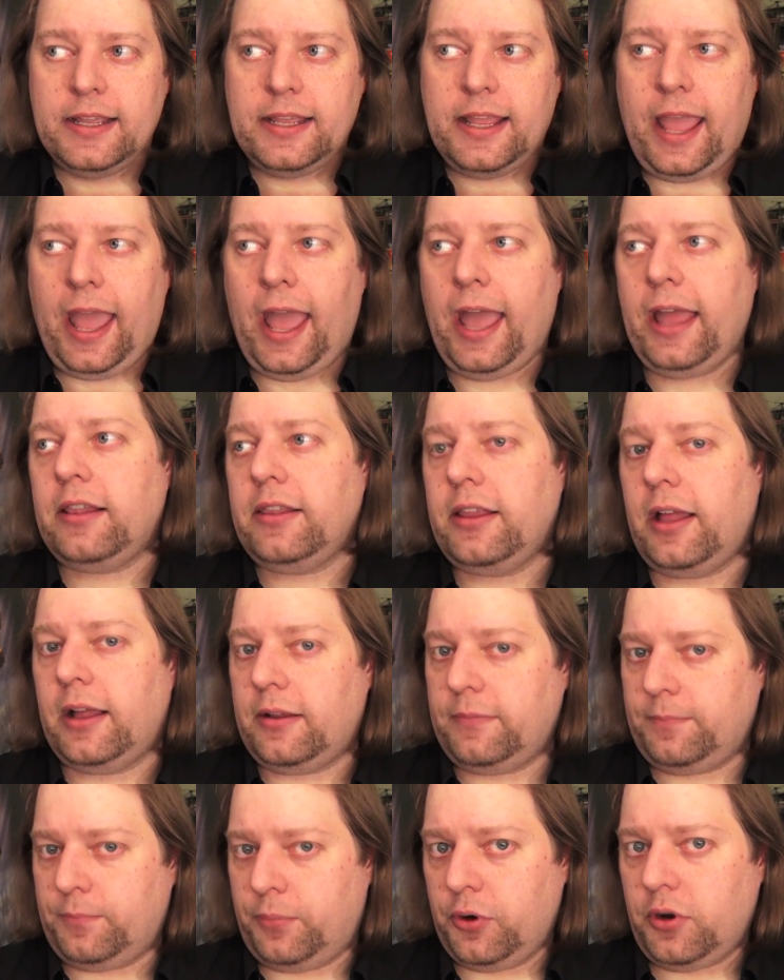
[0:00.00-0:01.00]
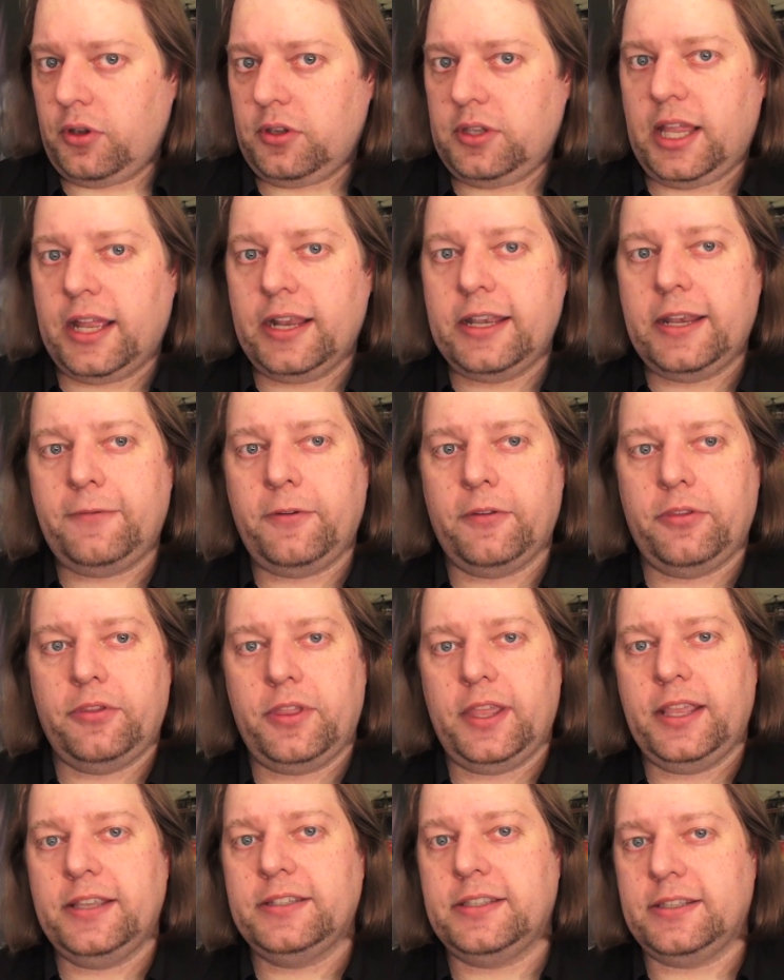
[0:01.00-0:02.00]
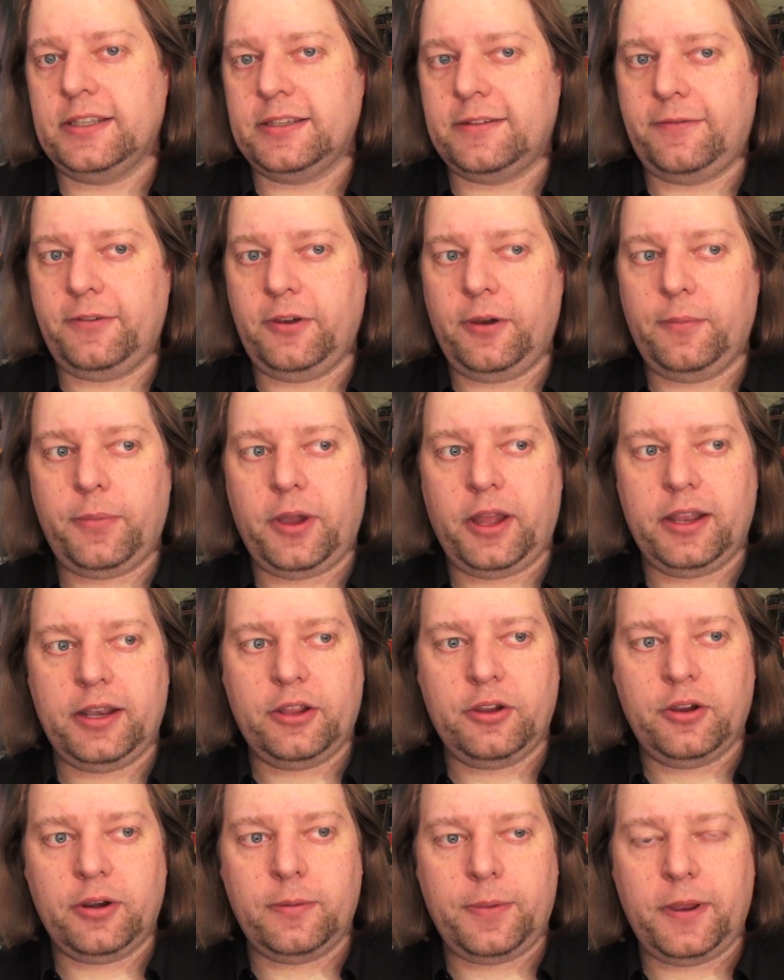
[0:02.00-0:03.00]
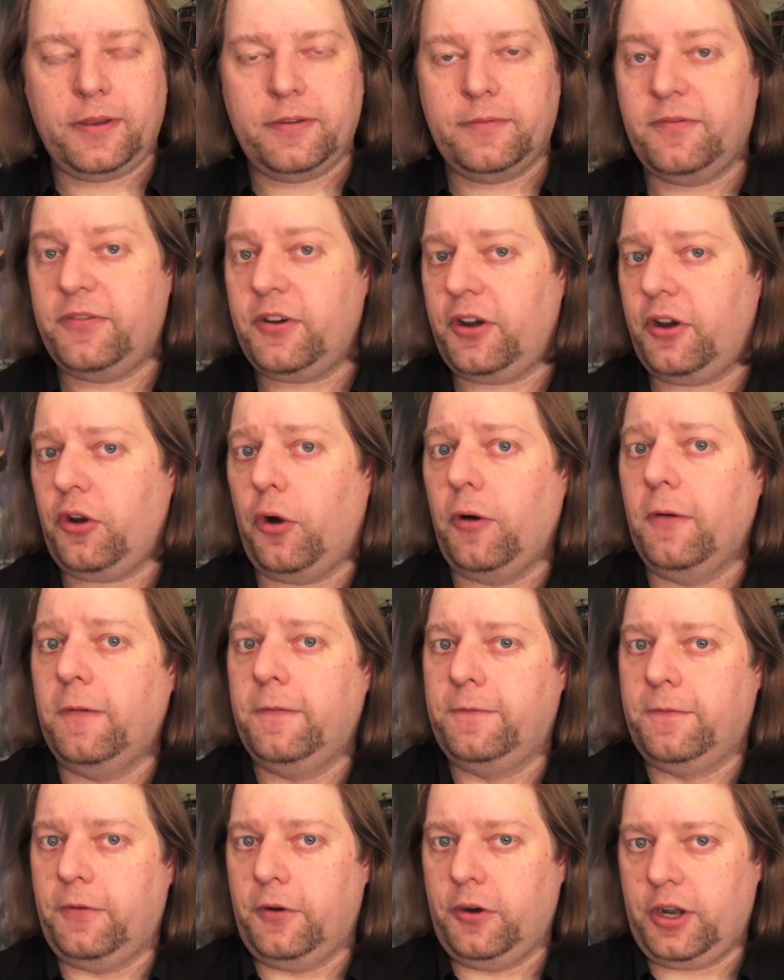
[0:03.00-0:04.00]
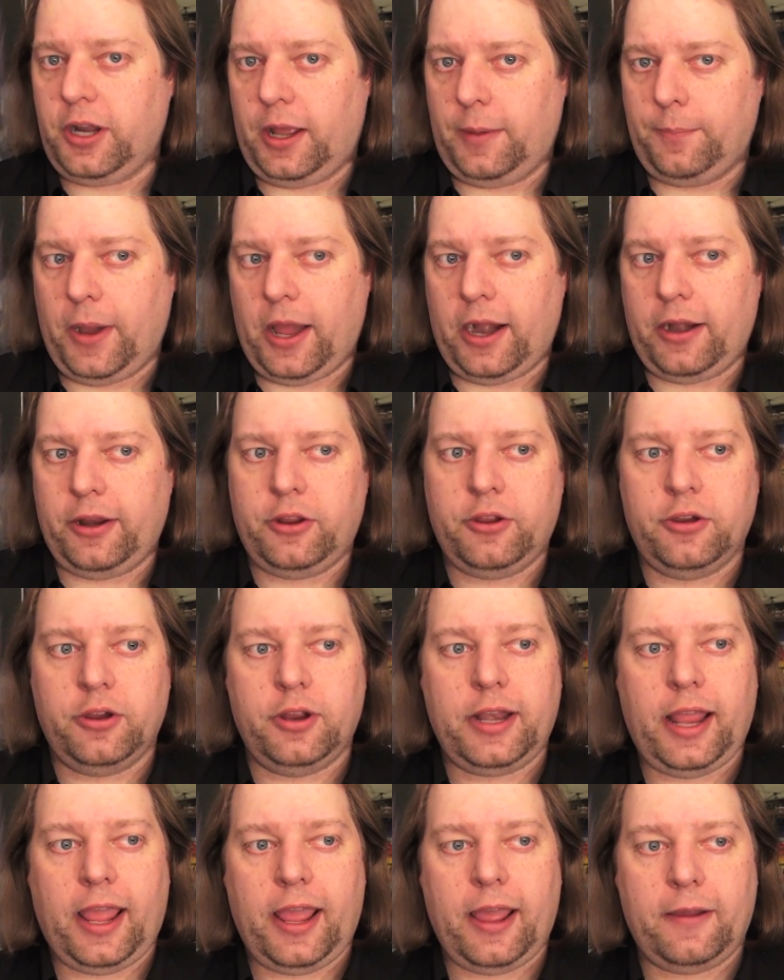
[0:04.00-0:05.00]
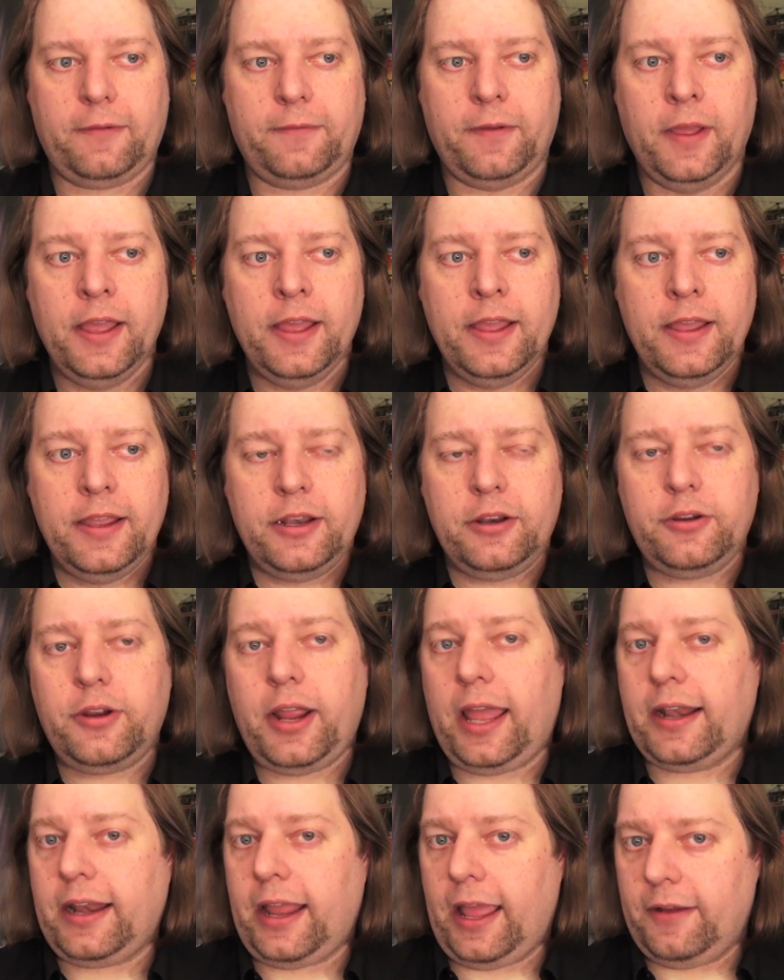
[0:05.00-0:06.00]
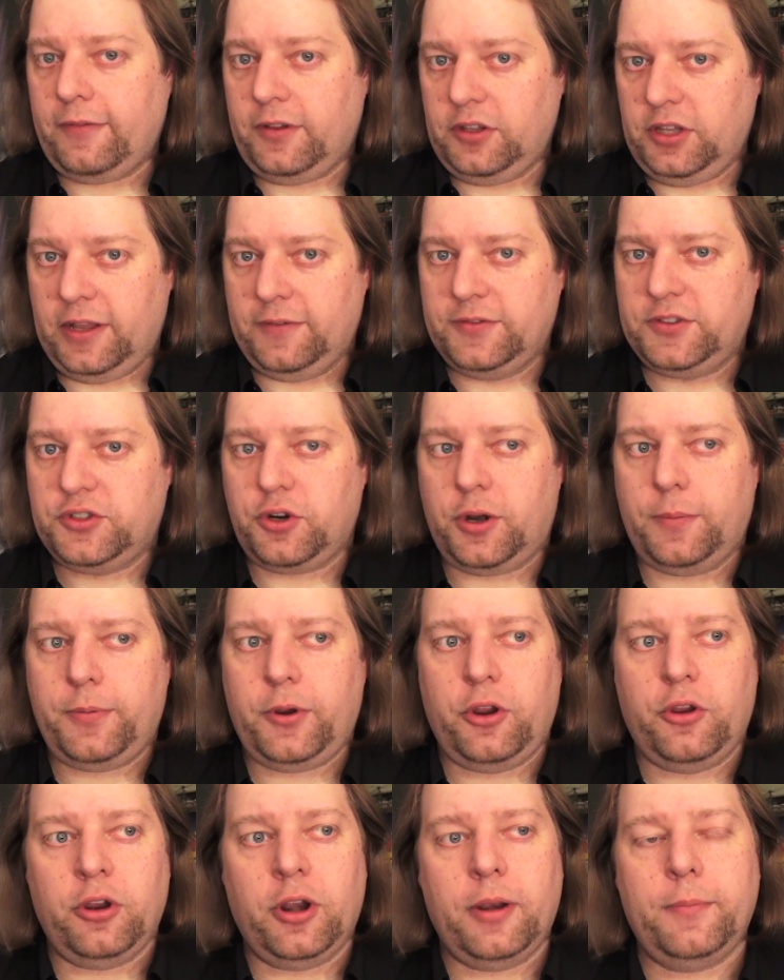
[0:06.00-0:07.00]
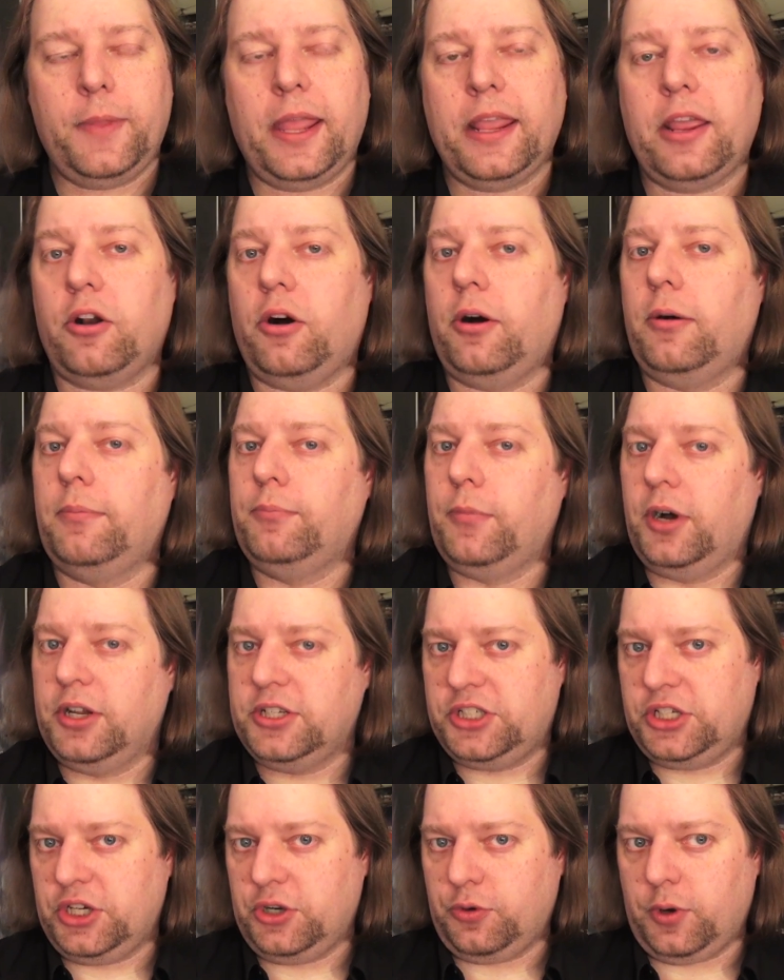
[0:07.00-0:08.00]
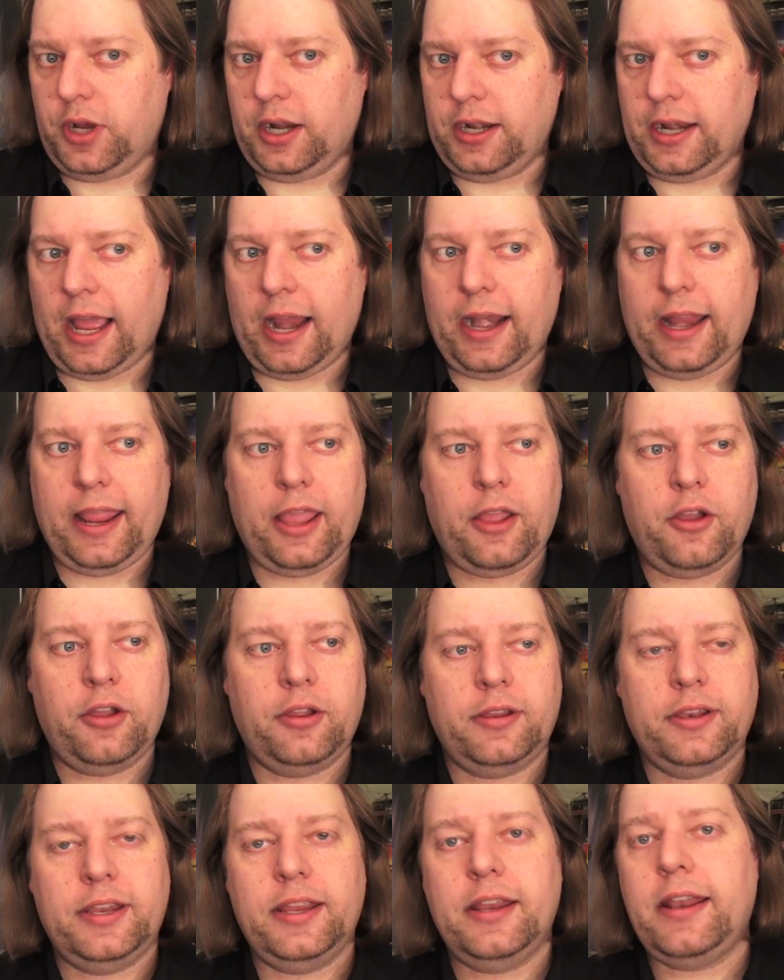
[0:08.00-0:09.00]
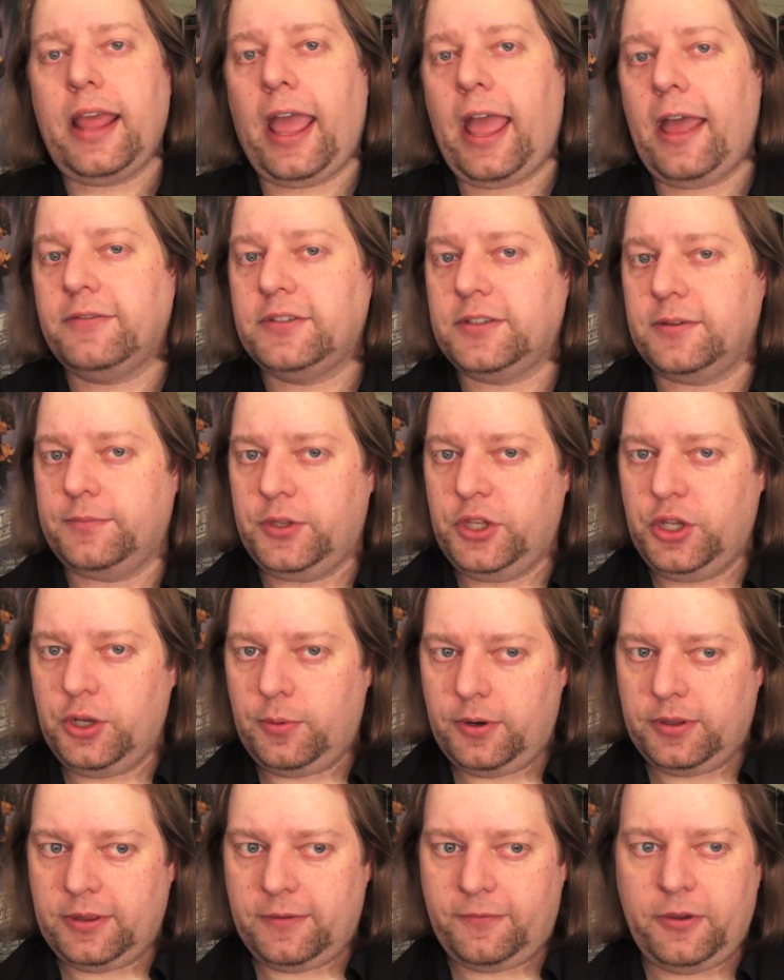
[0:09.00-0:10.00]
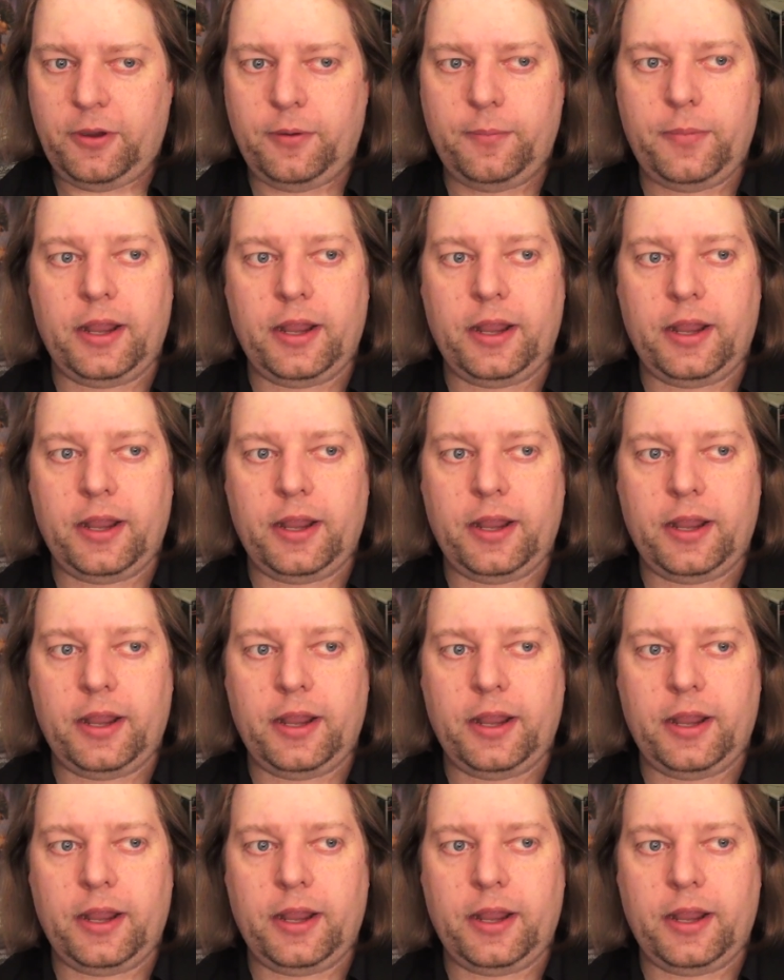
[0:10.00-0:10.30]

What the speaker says: he had put a lot of different things in this film, but he couldn't be very overt about it. He couldn't have, he had to have a love story, but he couldn't make it all mushy or whatnot. He needed to have some humor in the film,